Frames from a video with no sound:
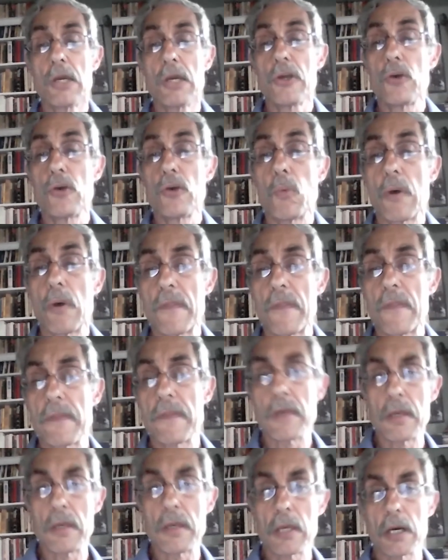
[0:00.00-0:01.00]
who won
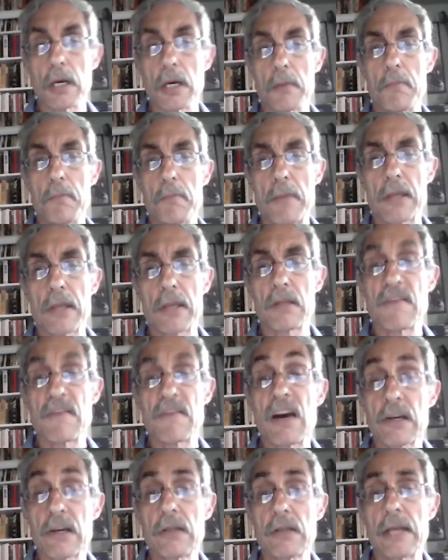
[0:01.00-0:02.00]
the uh, Medal of
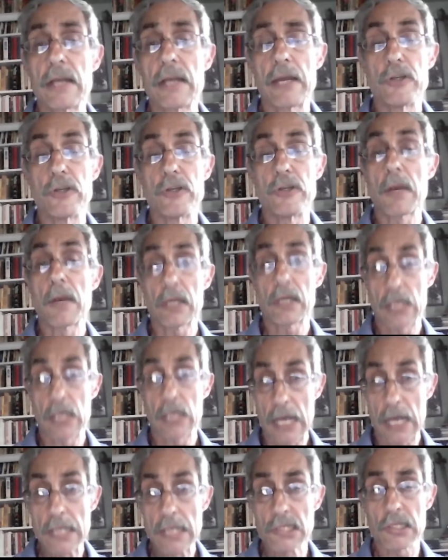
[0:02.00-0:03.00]
Honor at Newmarket
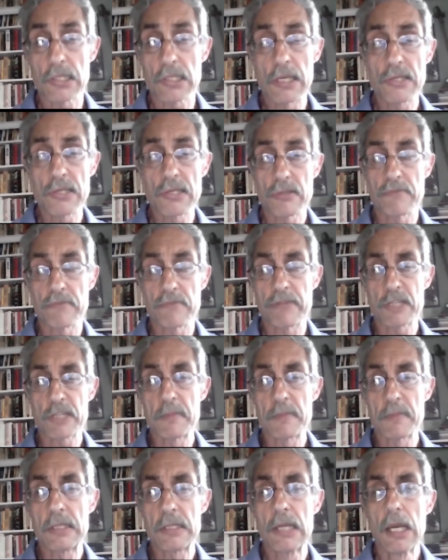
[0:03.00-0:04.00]
Heights, east of
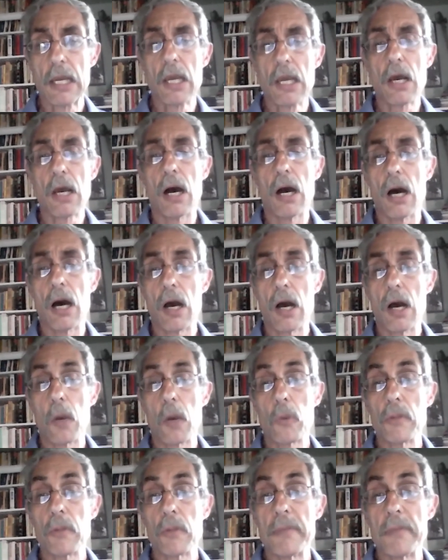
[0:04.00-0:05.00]
Richmond, uh,
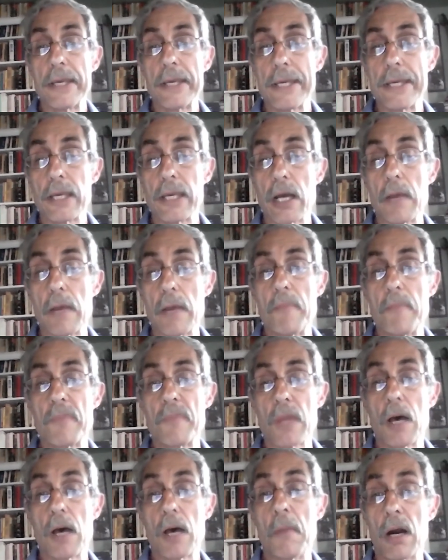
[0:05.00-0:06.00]
will be um,
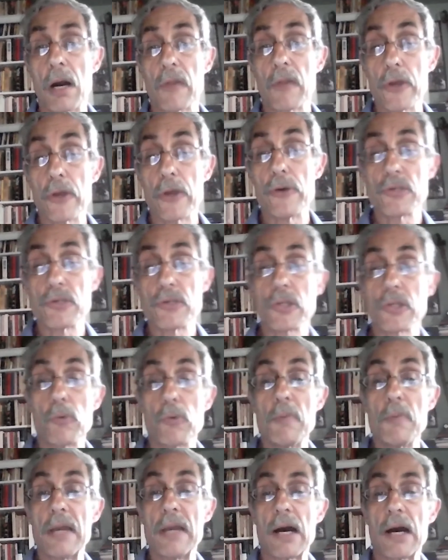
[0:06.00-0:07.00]
among those who will
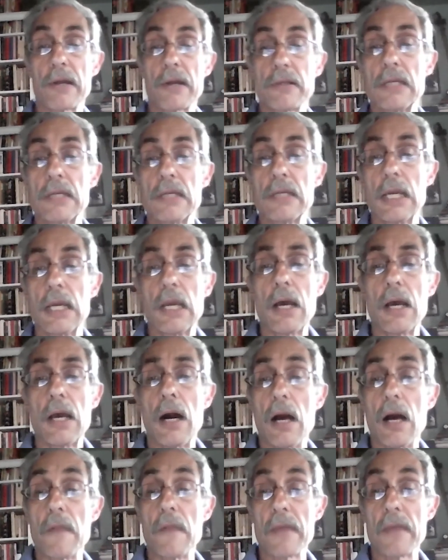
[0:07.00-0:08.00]
be honored
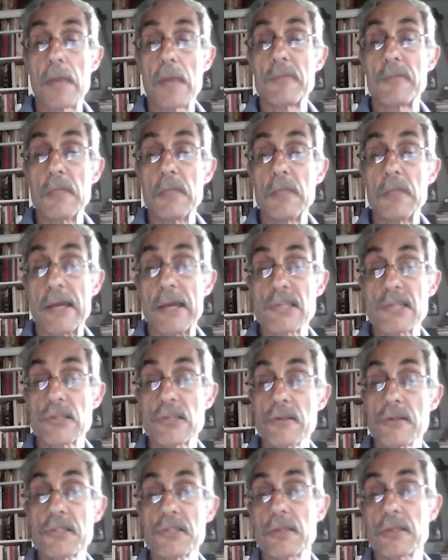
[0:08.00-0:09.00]
on the empty
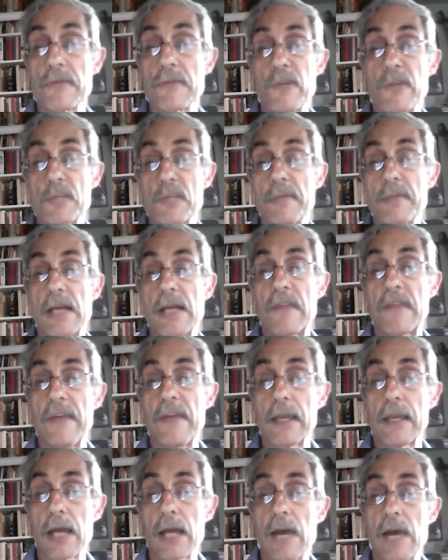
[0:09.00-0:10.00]
pedestals in Richmond, I
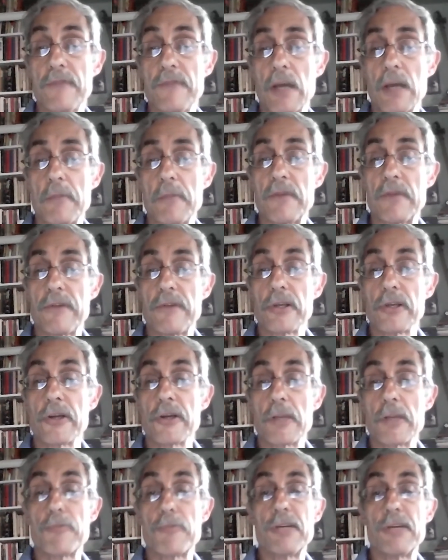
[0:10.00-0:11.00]
think. I've not been very good
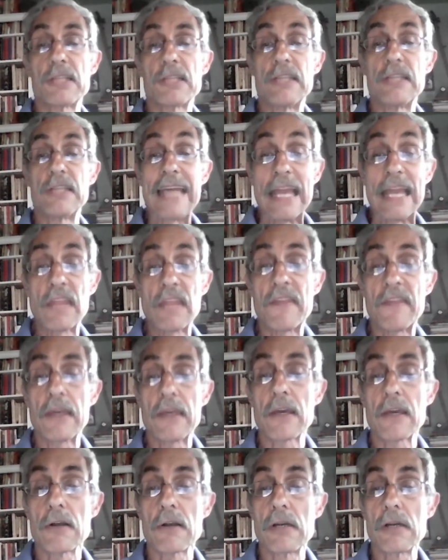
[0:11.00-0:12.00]
at predicting
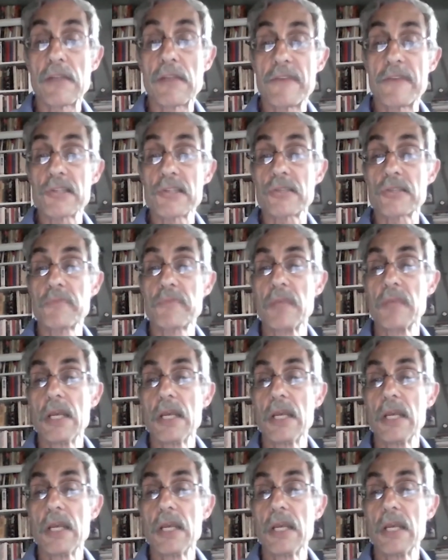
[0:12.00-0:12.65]
anything in all of this,